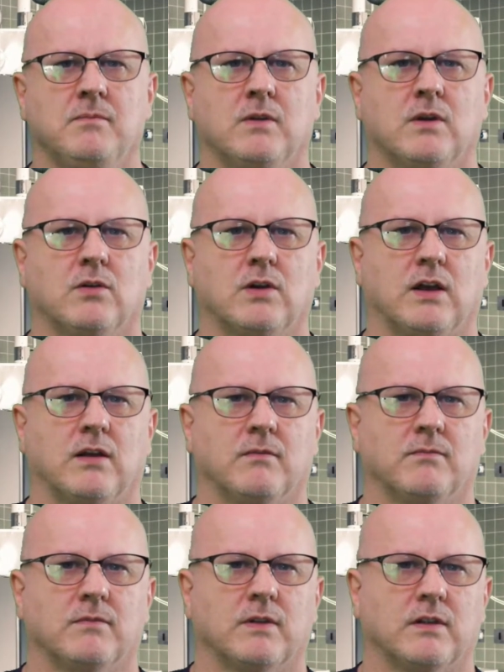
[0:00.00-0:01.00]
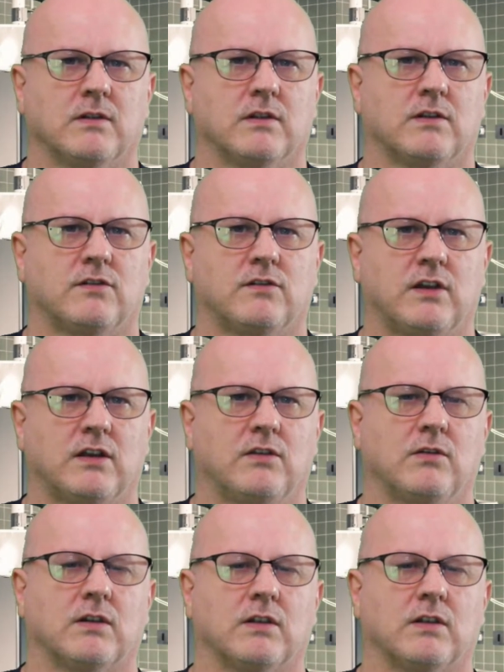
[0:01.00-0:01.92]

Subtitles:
Okay, let's check you